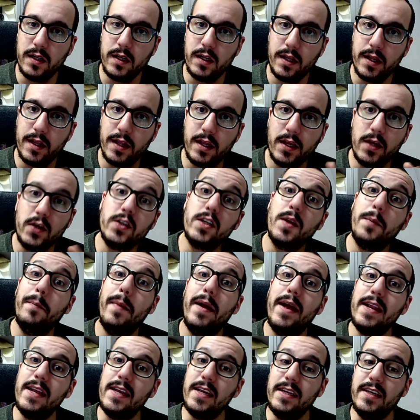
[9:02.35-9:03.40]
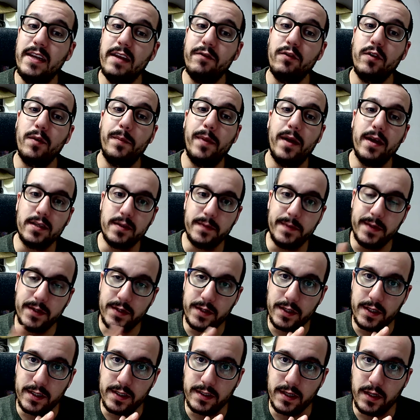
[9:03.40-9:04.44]
There's many different
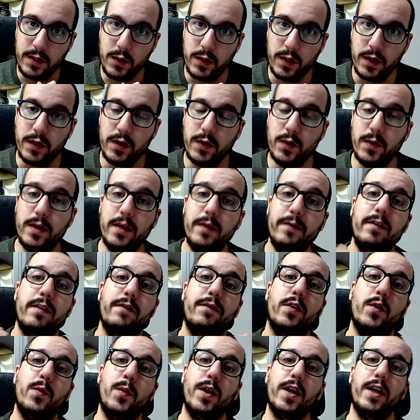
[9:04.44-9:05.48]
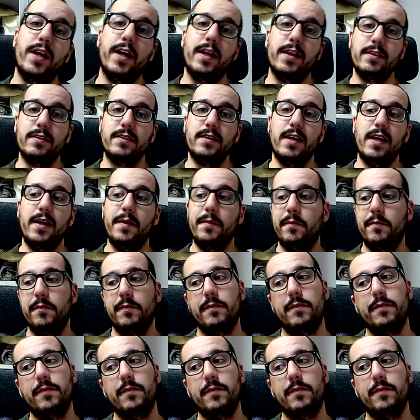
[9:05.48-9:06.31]
possibilities that you can do, even if you're working on the same